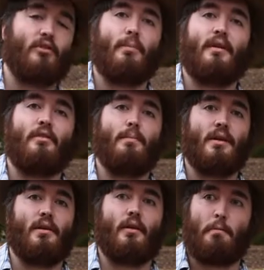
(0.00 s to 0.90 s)
is meant to
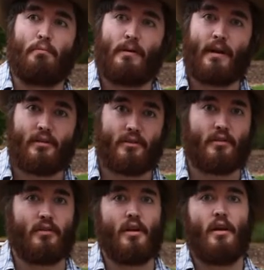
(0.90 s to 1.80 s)
be a
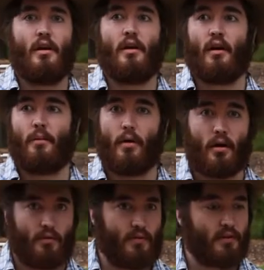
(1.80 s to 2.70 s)
pleasant,
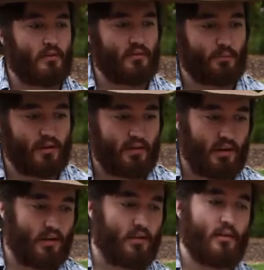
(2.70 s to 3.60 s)
unoffensive
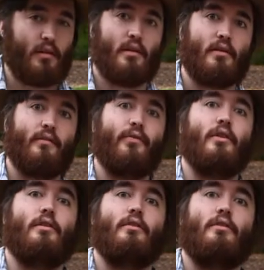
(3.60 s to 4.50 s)
whiskey that
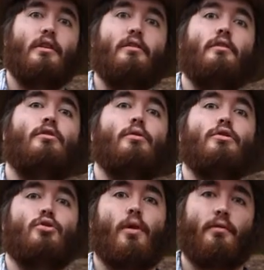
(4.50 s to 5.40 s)
is easy to
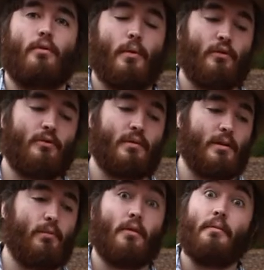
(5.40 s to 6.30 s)
enjoy for most
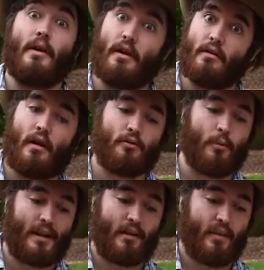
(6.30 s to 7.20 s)
people. And it does
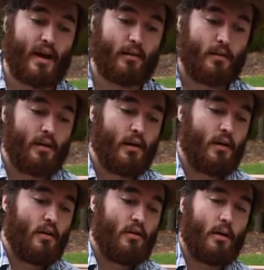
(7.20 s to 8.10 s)
well at that.
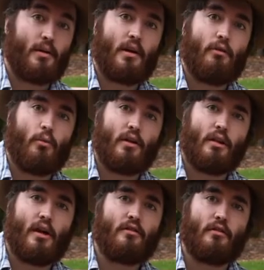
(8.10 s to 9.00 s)
I'm going to give it
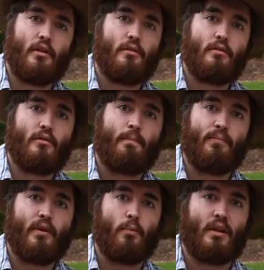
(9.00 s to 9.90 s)
one last nose
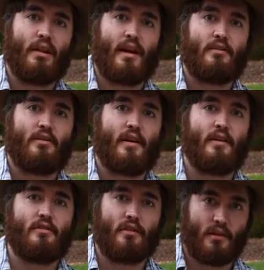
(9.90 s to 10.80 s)
and one last
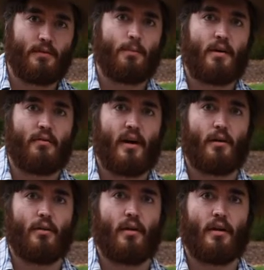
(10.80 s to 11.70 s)
taste and give you my
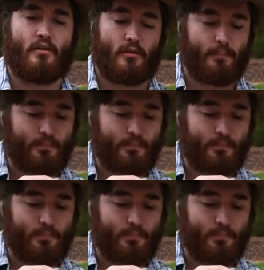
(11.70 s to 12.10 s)
final thoughts.